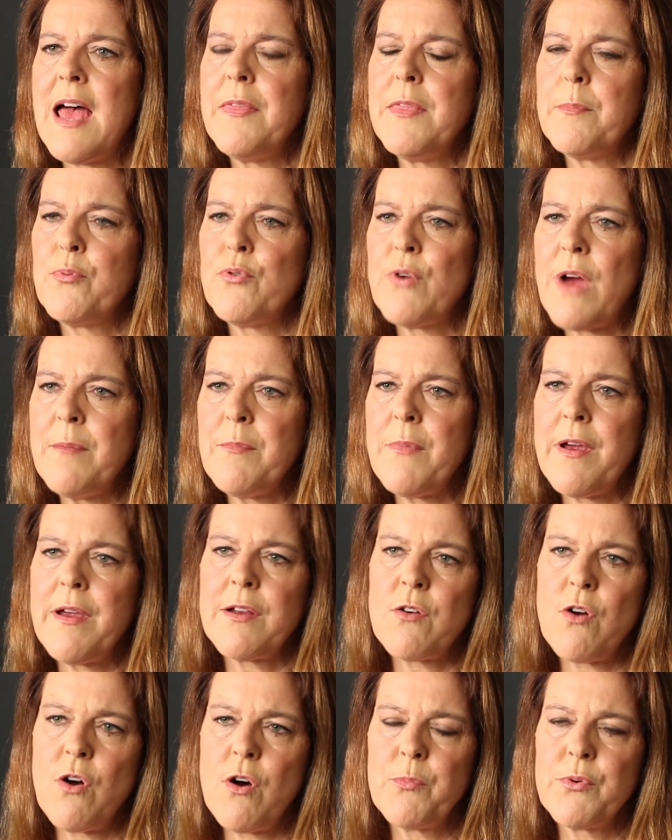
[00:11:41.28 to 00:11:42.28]
And the
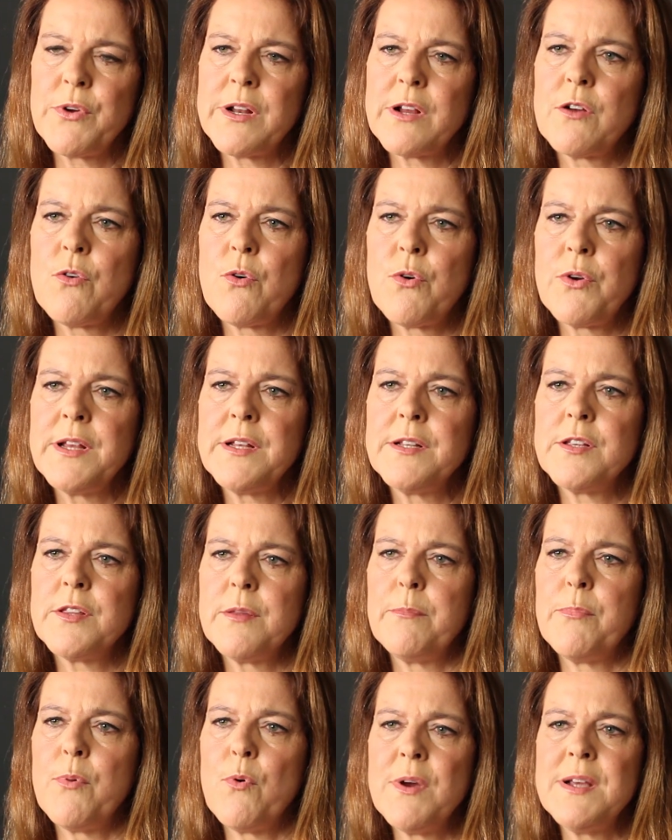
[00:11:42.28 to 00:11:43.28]
primary culprit, according
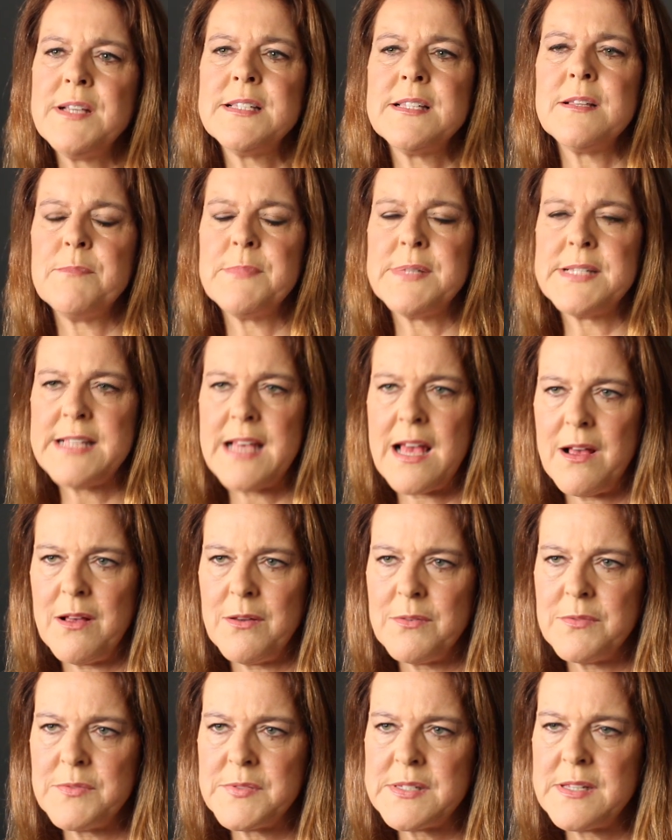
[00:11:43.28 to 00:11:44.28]
to the boys
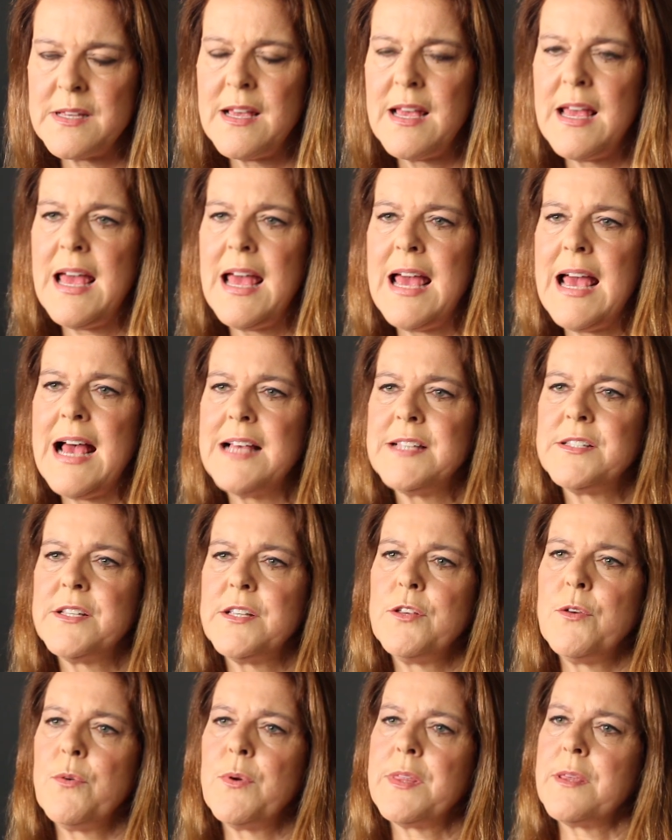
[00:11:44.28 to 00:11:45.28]
themselves, has
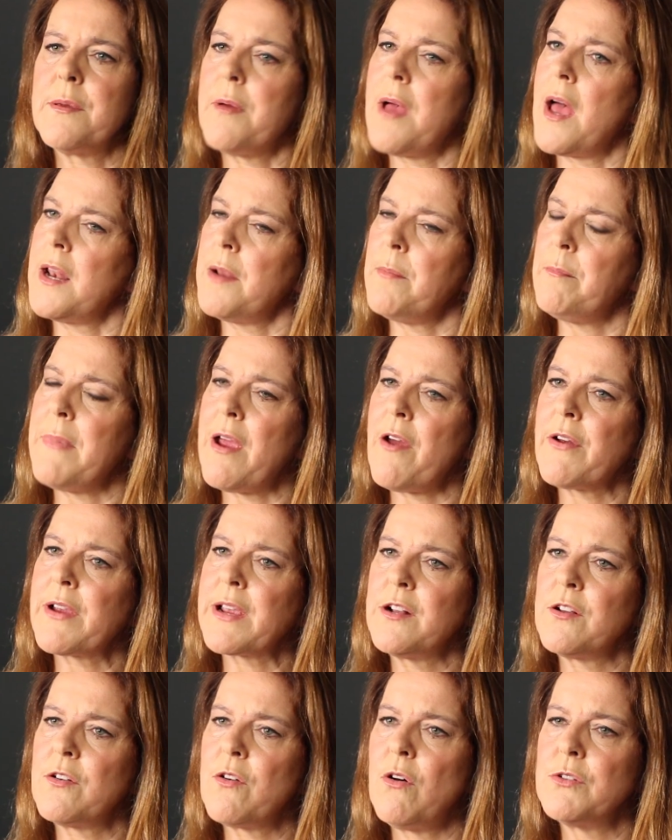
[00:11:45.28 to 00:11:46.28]
to do with an
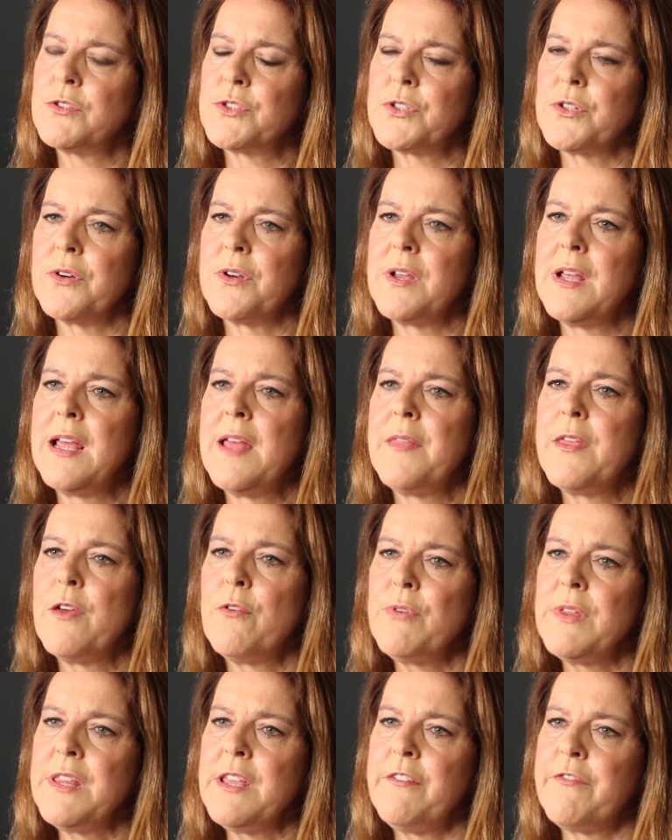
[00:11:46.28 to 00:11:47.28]
American culture
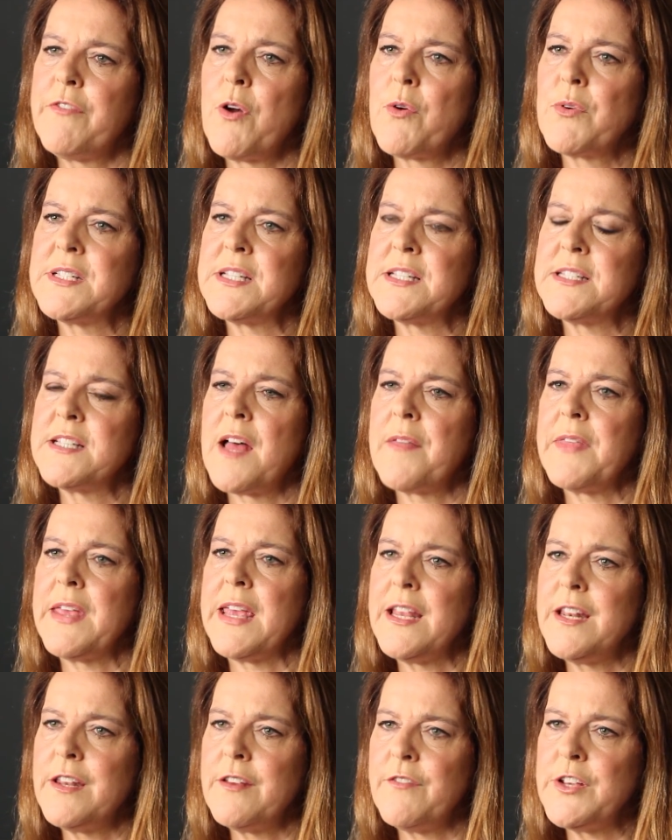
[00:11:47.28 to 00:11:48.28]
that really focuses on
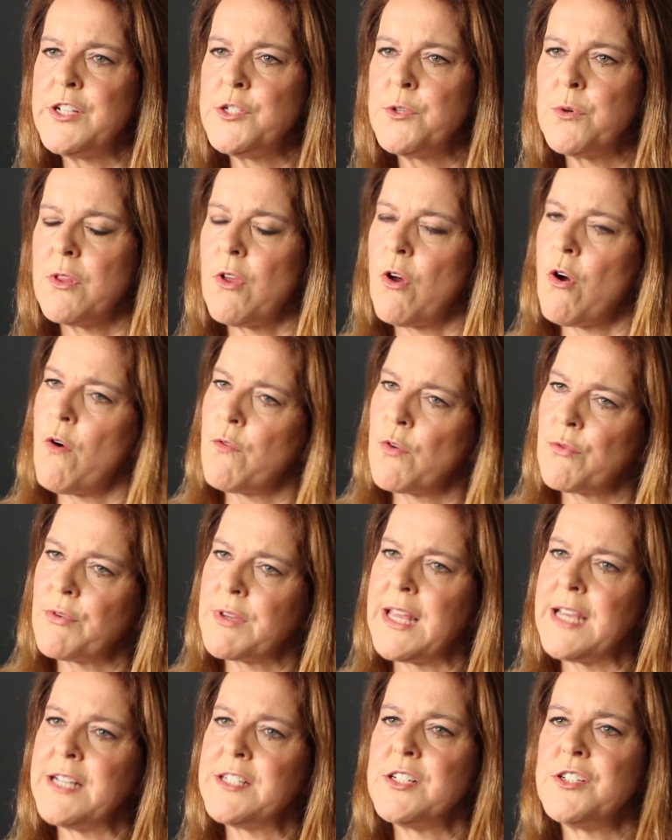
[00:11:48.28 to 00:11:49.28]
the individual over
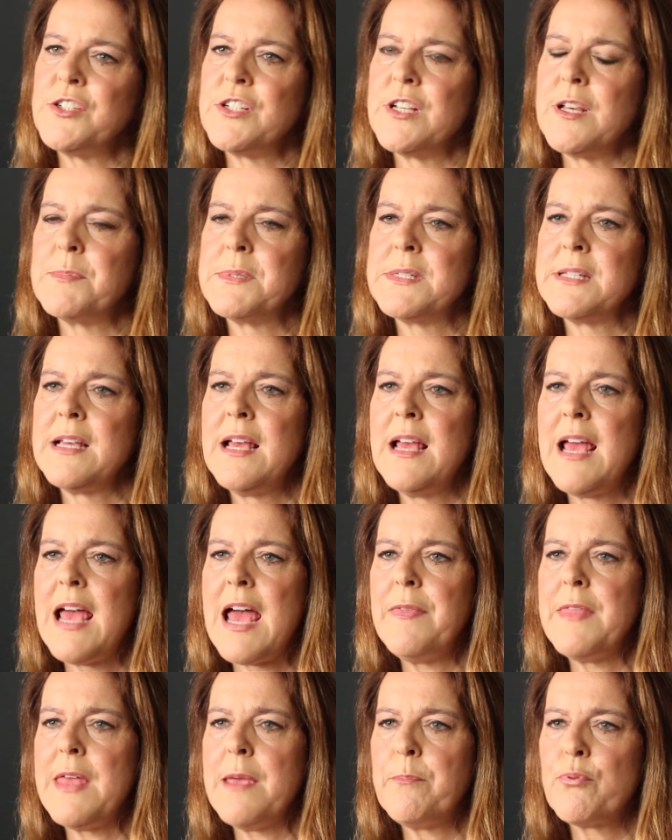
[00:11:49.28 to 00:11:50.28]
relationships,
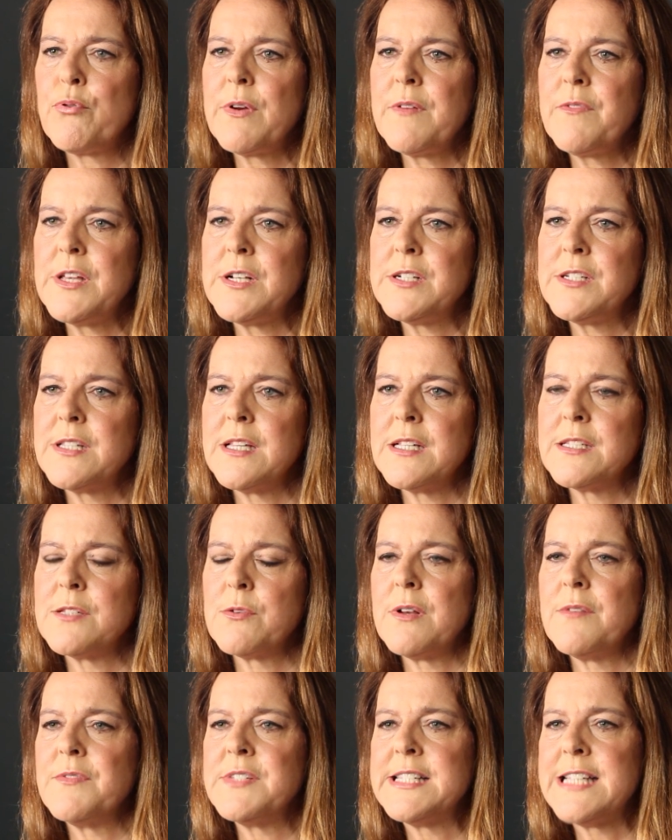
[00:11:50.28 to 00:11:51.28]
and they privilege the
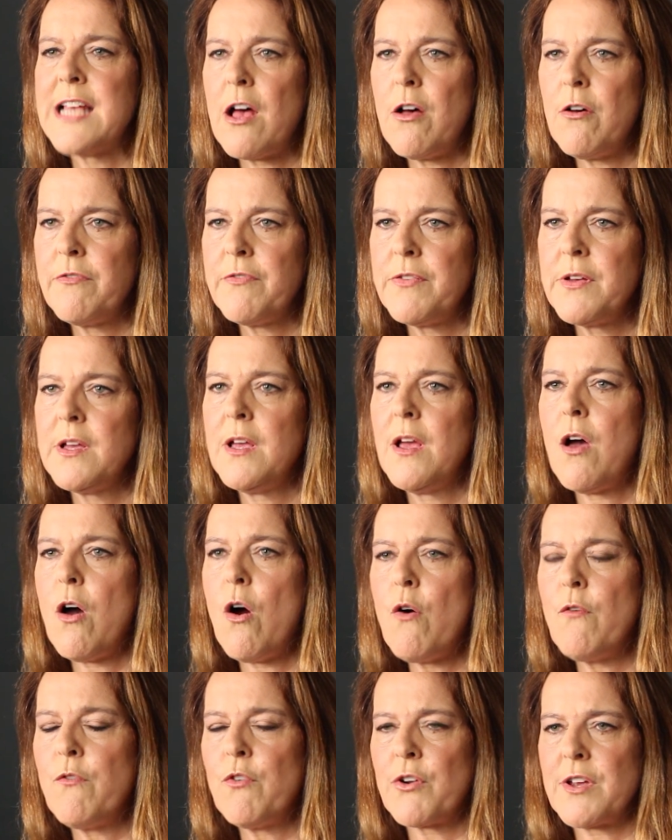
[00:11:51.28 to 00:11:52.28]
sort of self
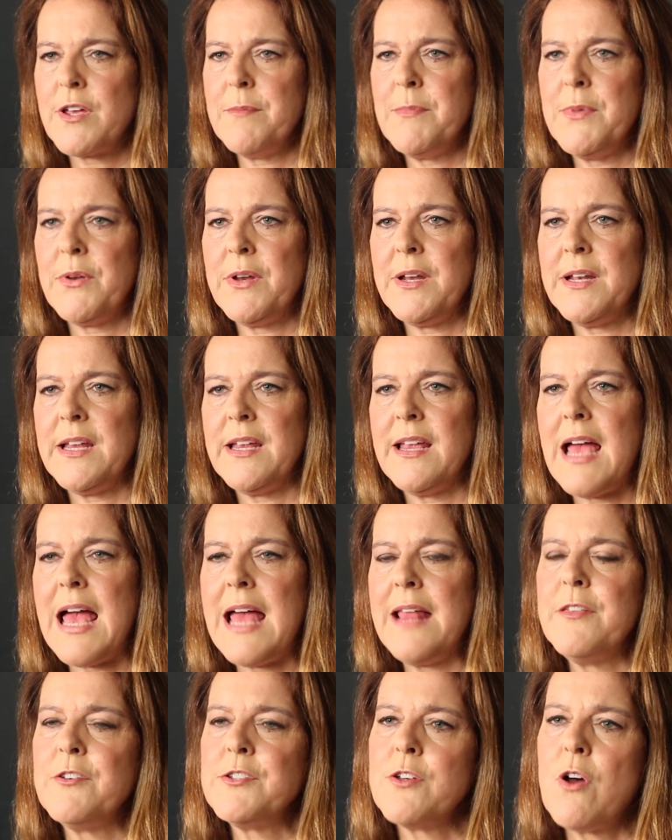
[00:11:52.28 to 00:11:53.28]
over community.
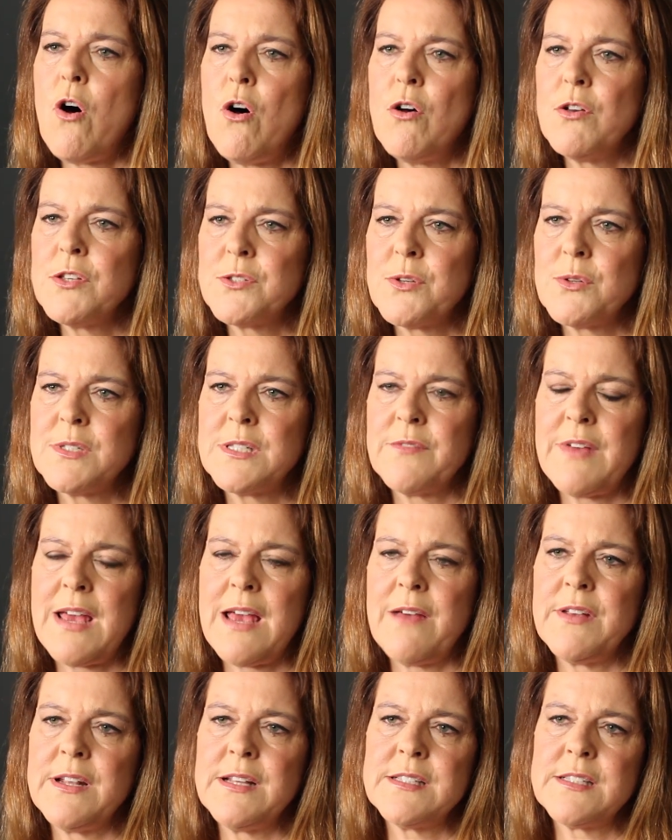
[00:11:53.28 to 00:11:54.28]
And there's all sorts of
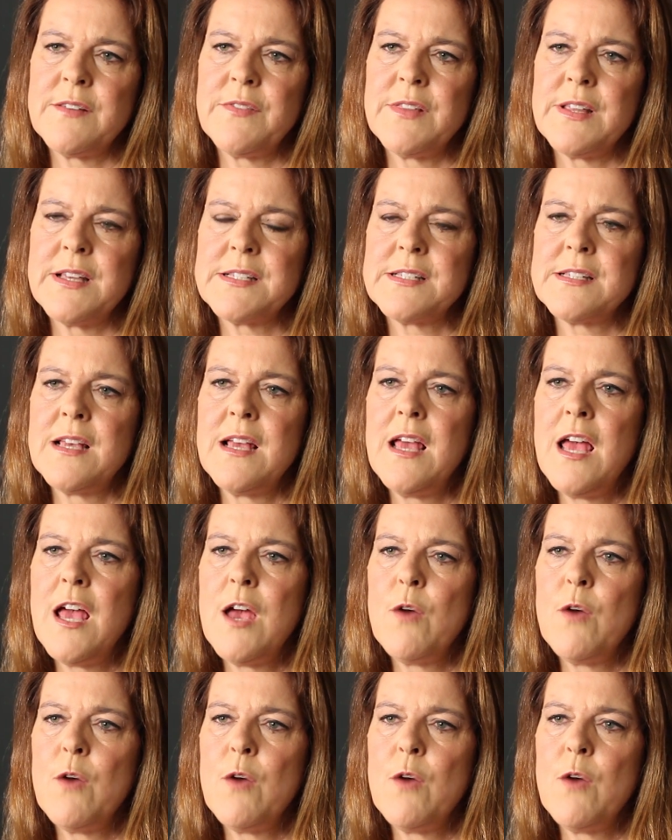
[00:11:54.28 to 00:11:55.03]
evidence of this.